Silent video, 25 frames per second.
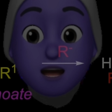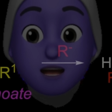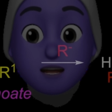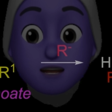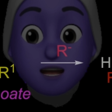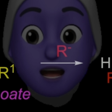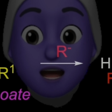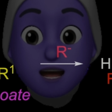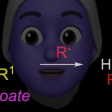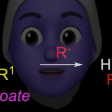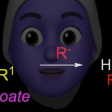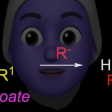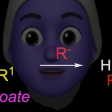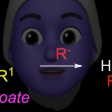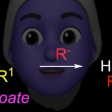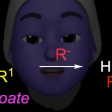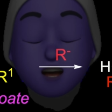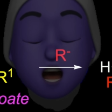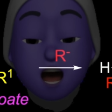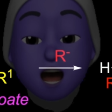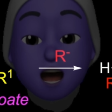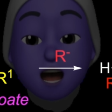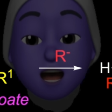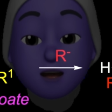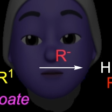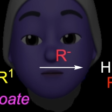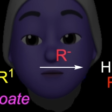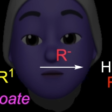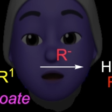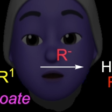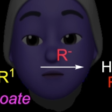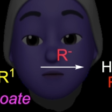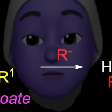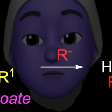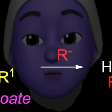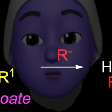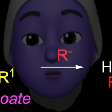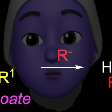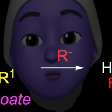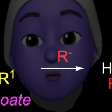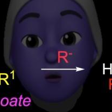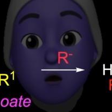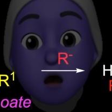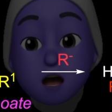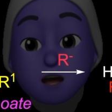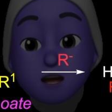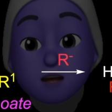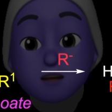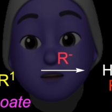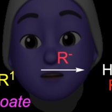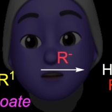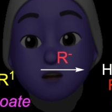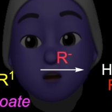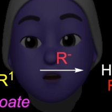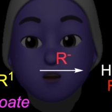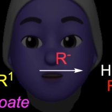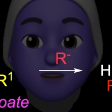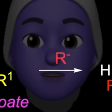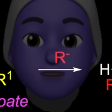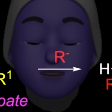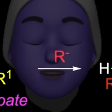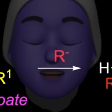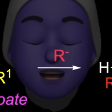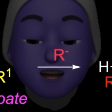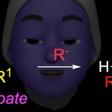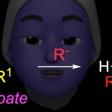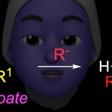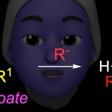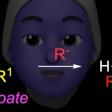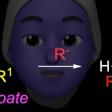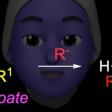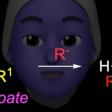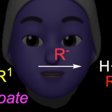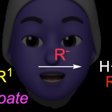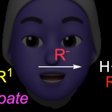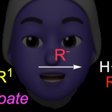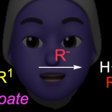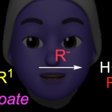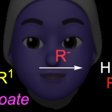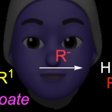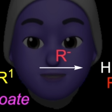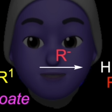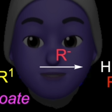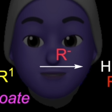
Let's climb up one oxidation state